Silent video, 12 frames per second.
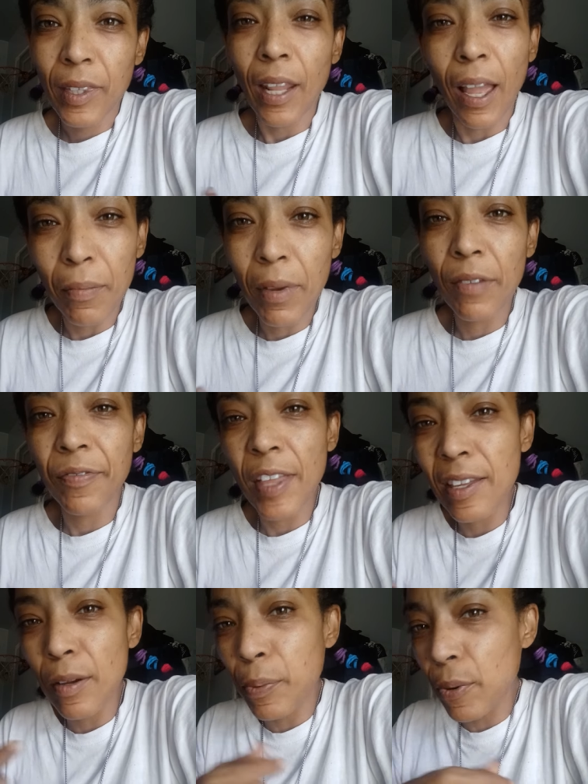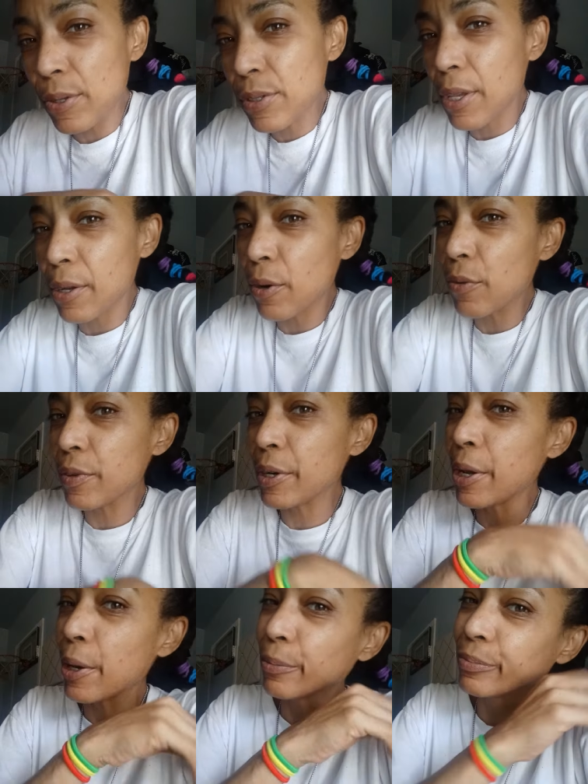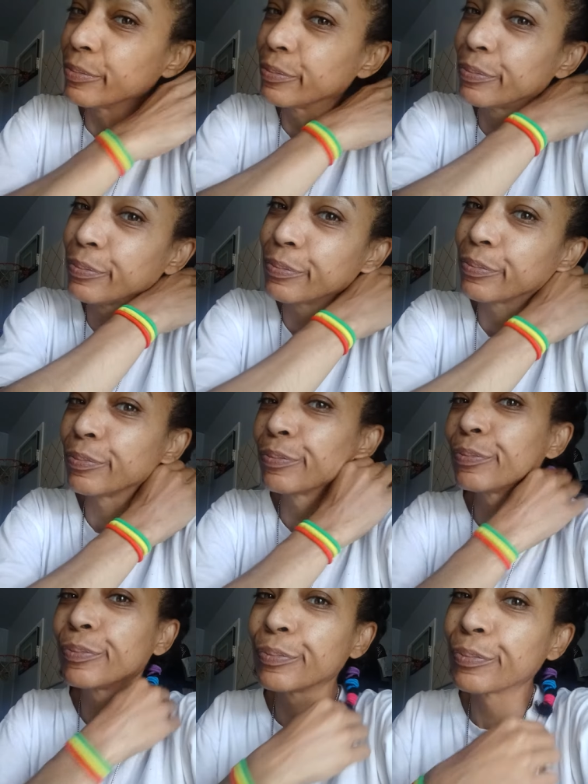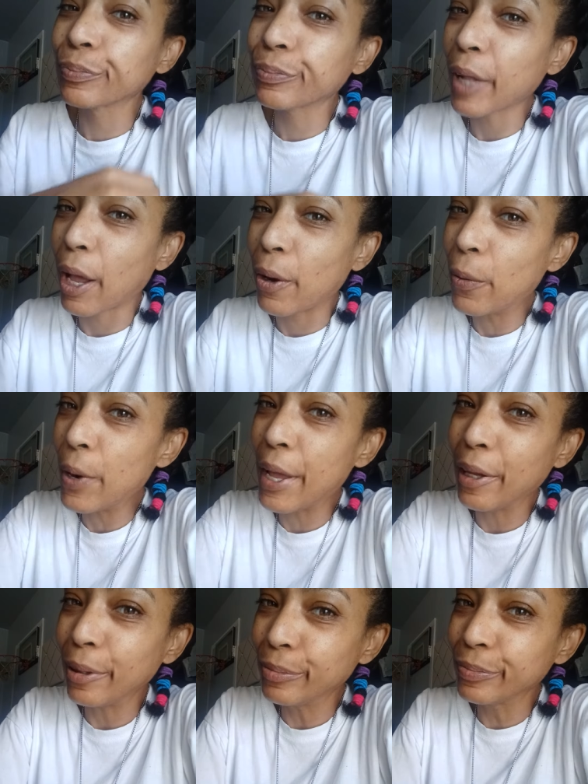How my fingerprints get over there? I'll wait.